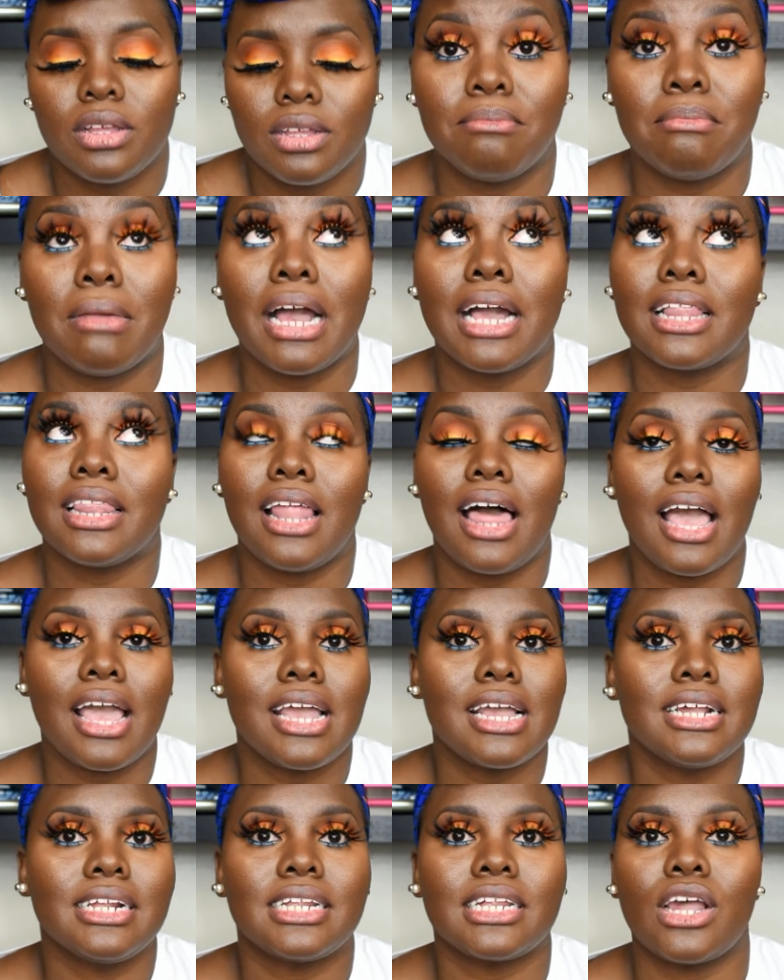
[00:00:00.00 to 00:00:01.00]
My
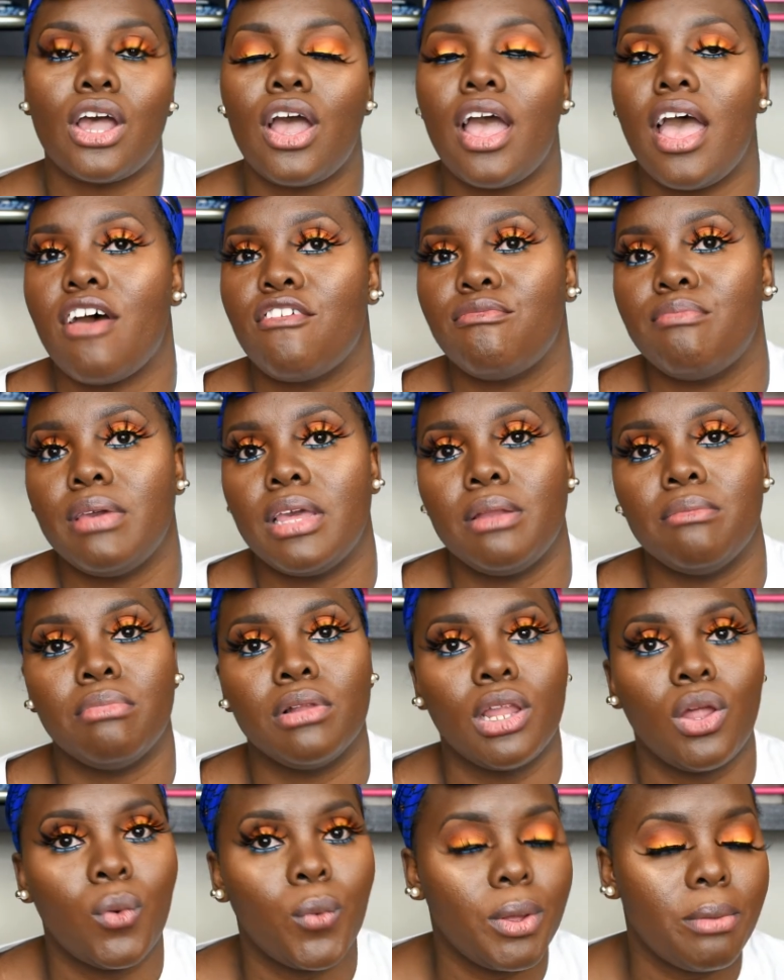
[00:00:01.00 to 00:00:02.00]
clients have been
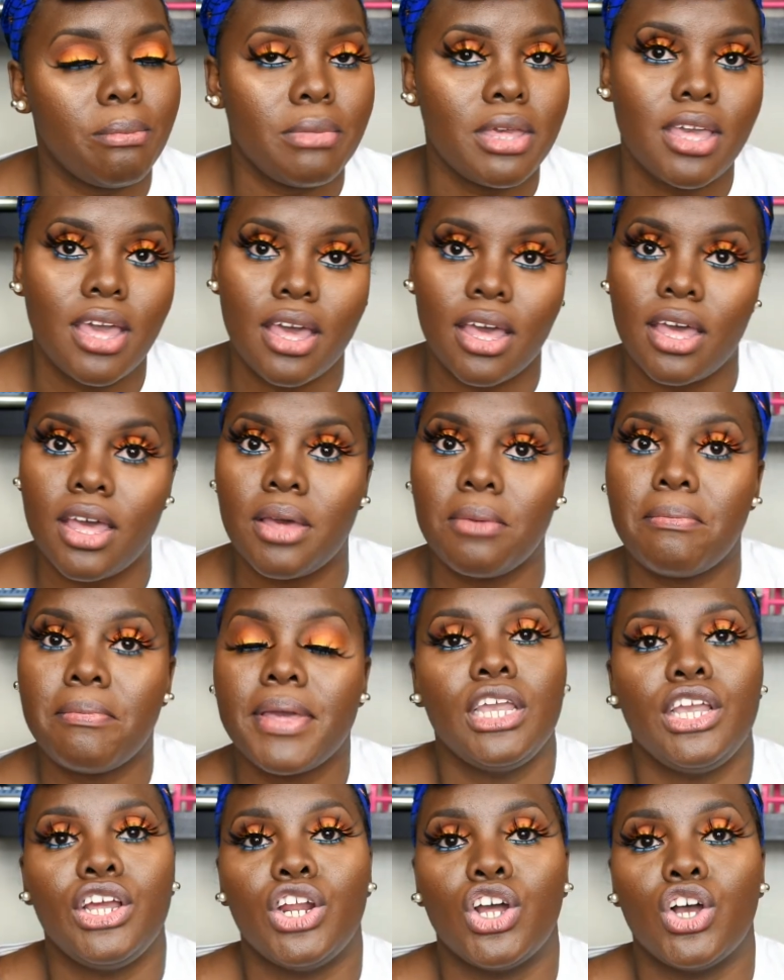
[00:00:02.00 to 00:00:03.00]
blowing me up,
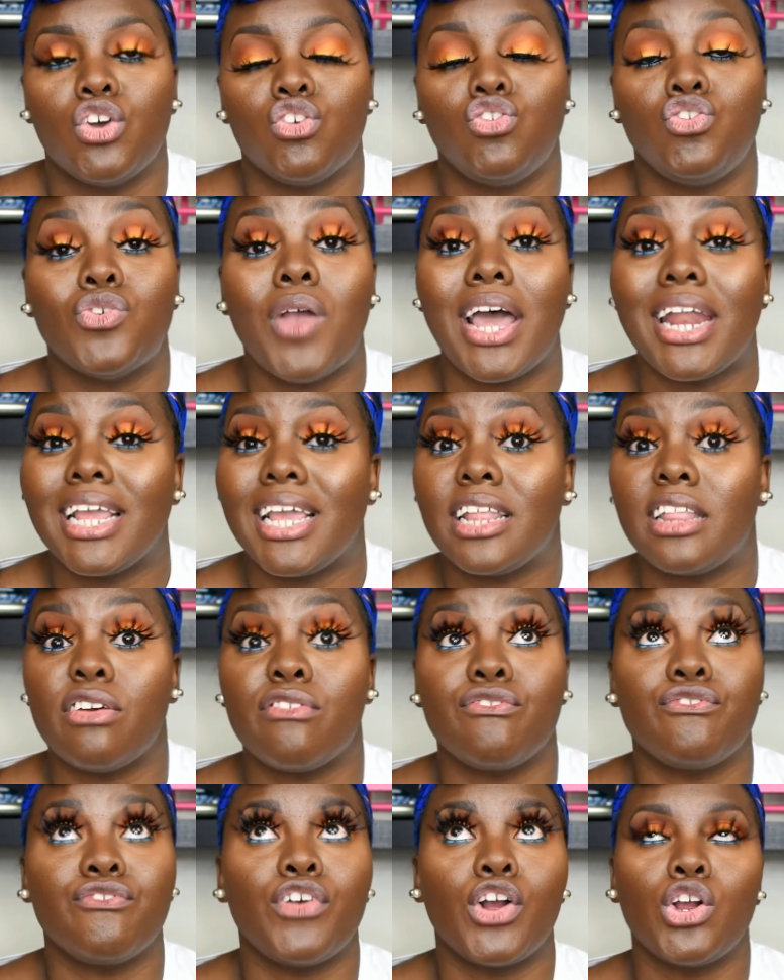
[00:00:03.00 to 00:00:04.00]
you know, trying to get the
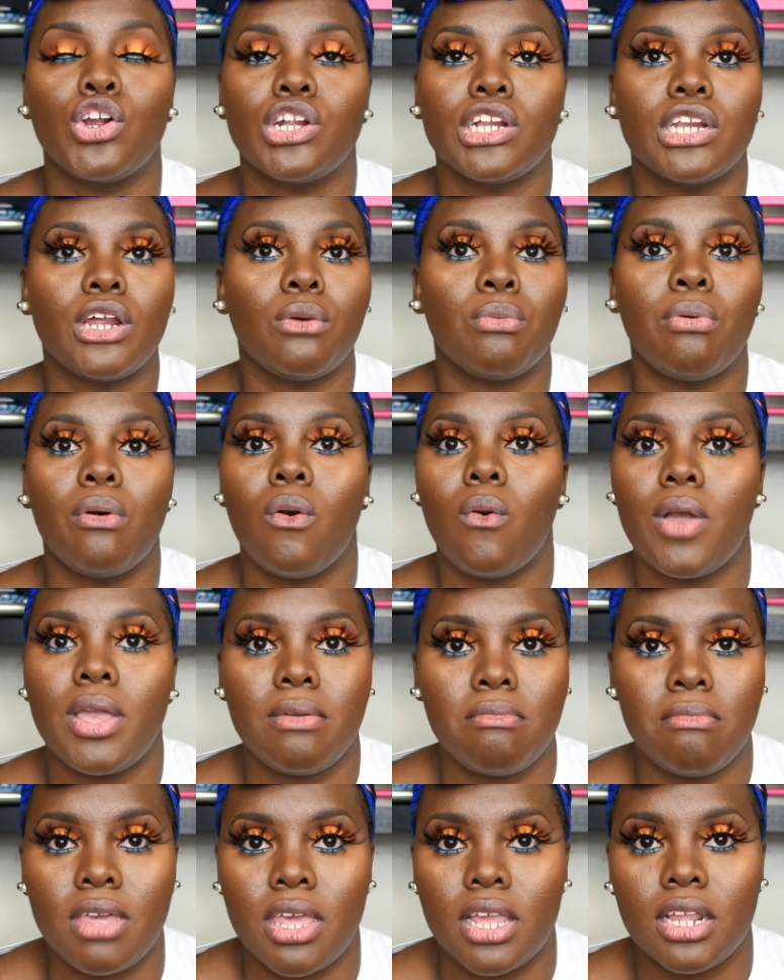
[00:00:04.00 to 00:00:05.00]
first
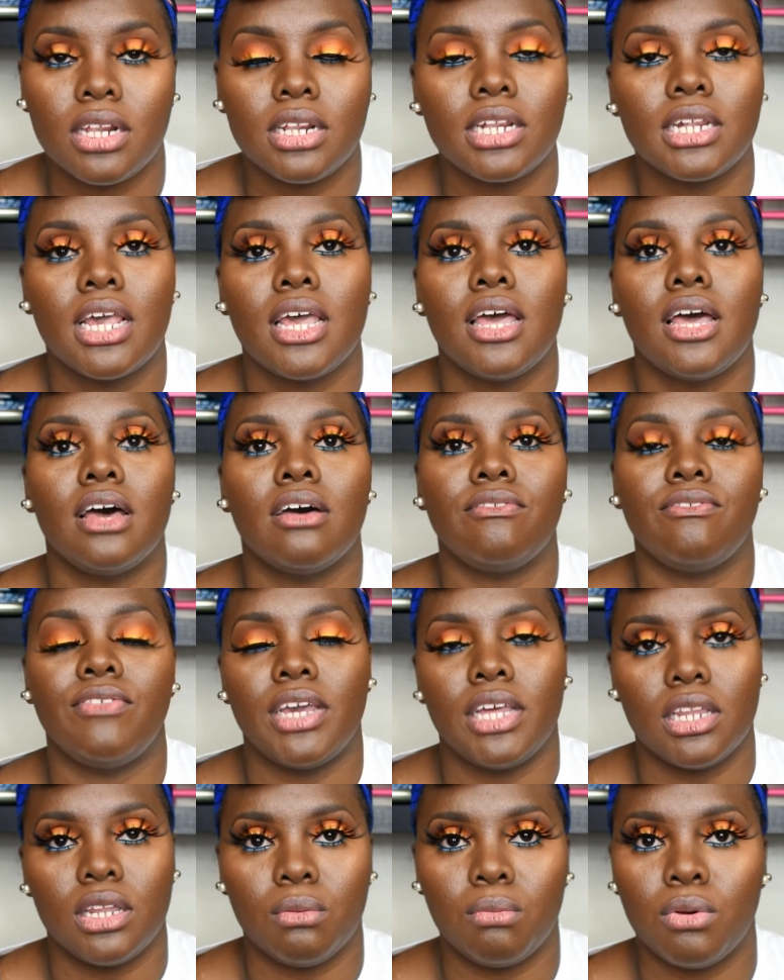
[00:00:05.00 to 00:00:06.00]
appointment
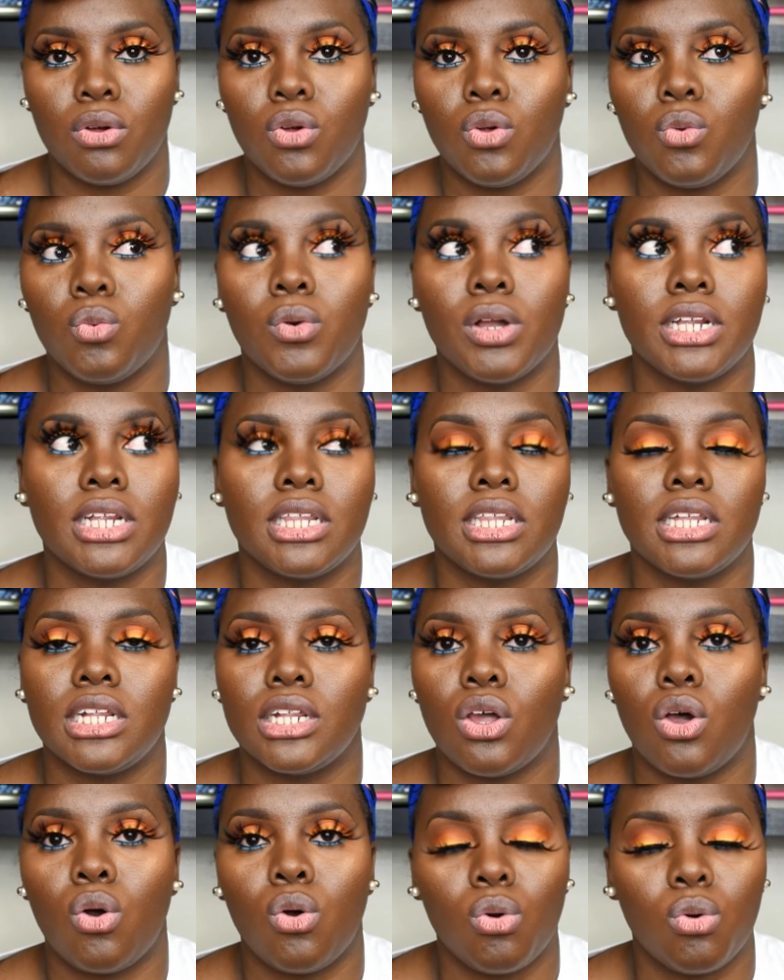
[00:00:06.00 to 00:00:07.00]
available once this
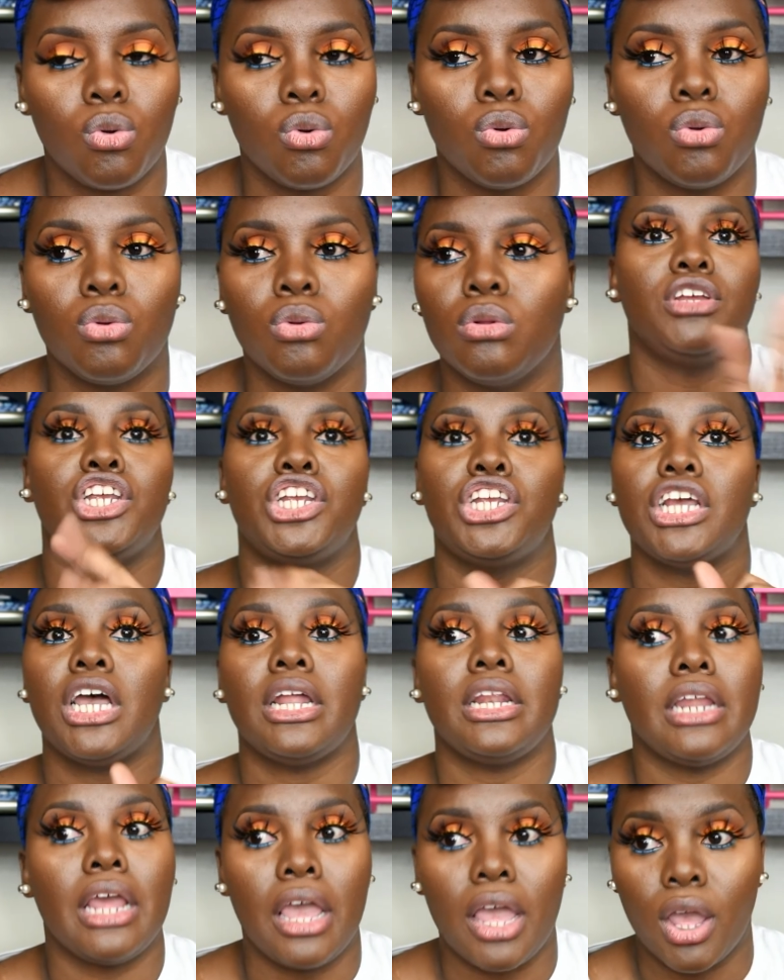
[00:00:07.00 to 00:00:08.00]
whole
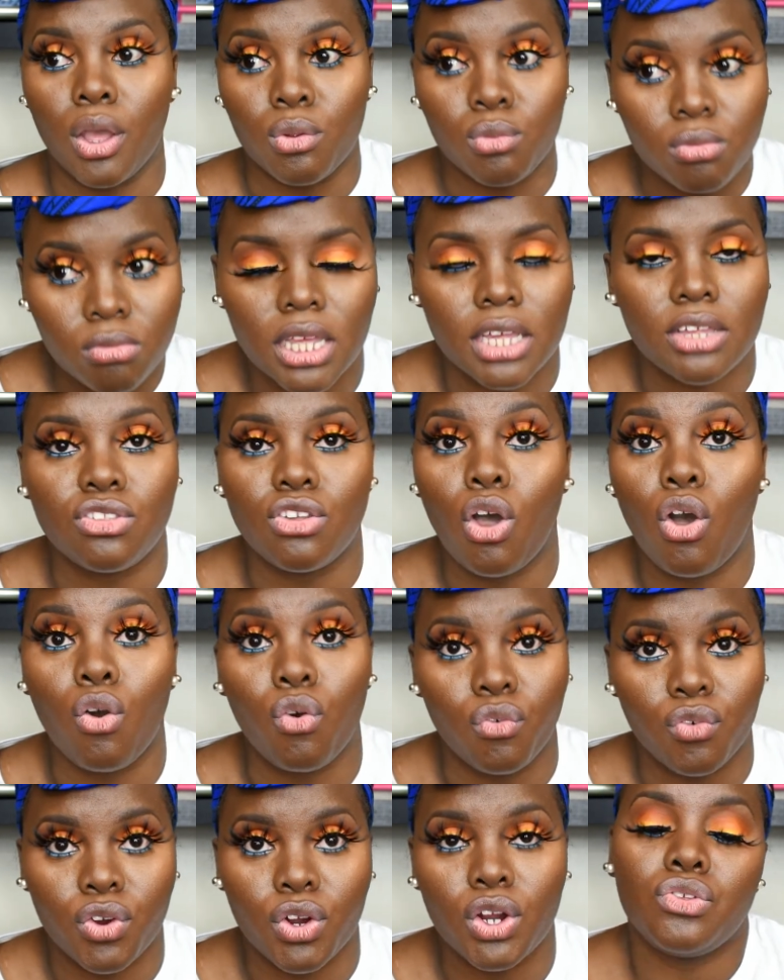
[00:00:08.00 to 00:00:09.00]
shutdown is
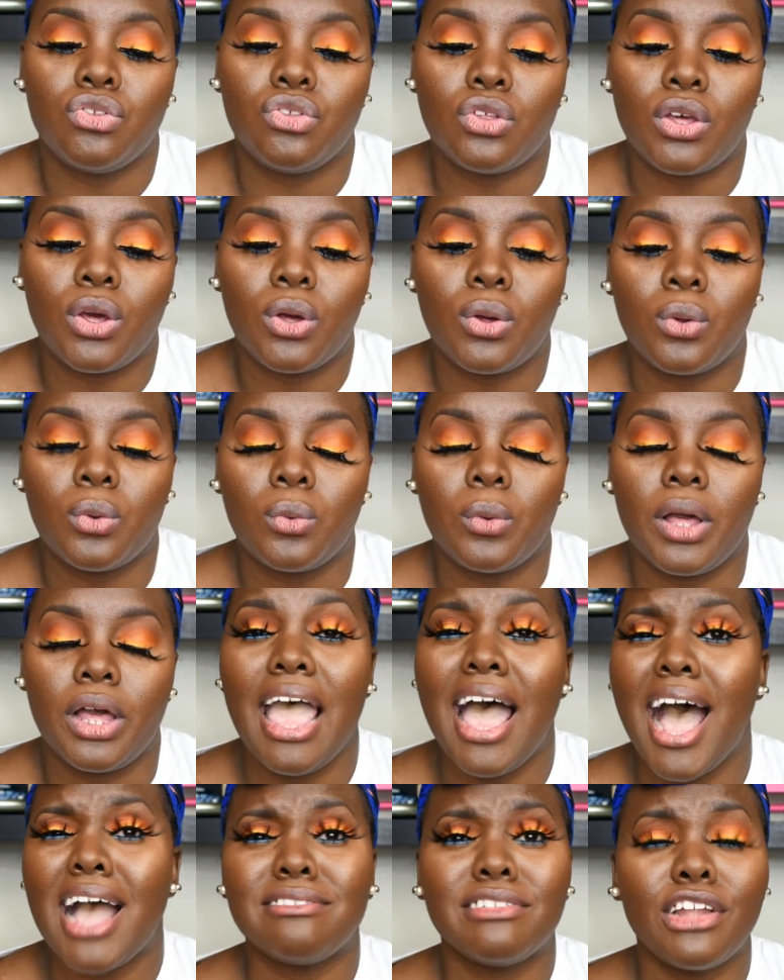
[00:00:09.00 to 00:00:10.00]
over. So
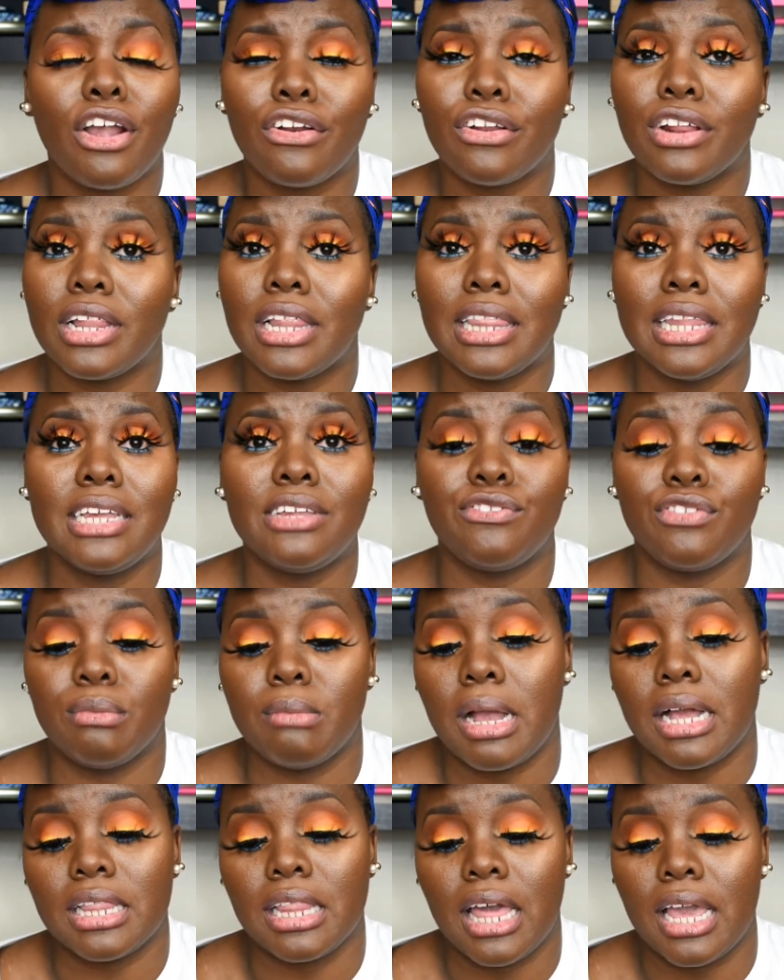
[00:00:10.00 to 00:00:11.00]
I've started a list for
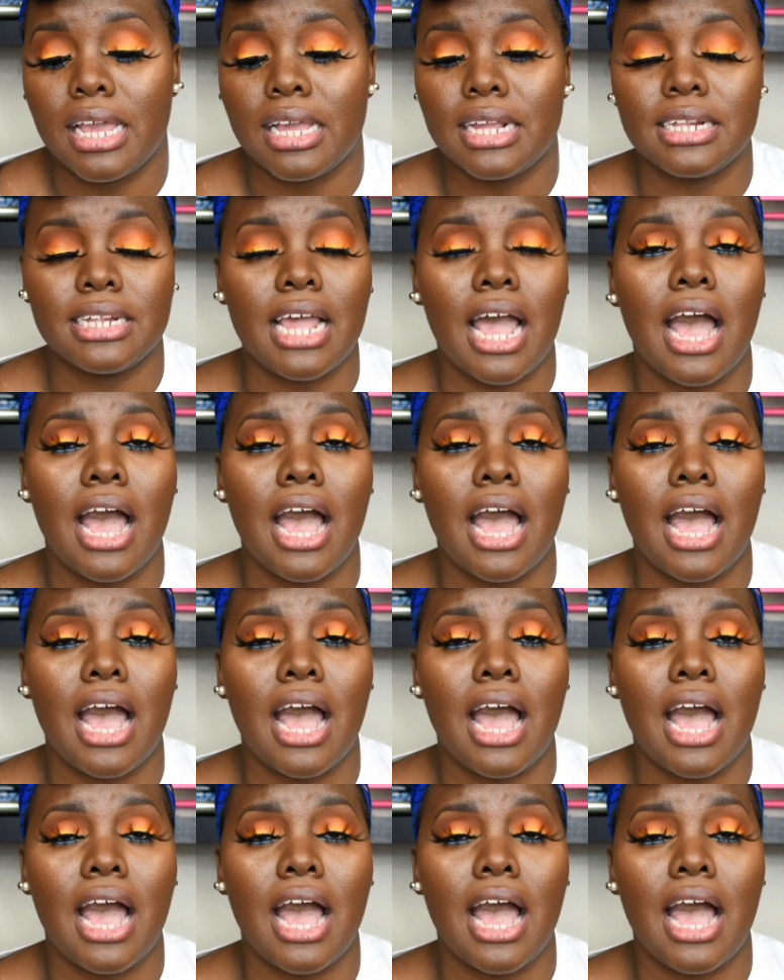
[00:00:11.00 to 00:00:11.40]
my clients.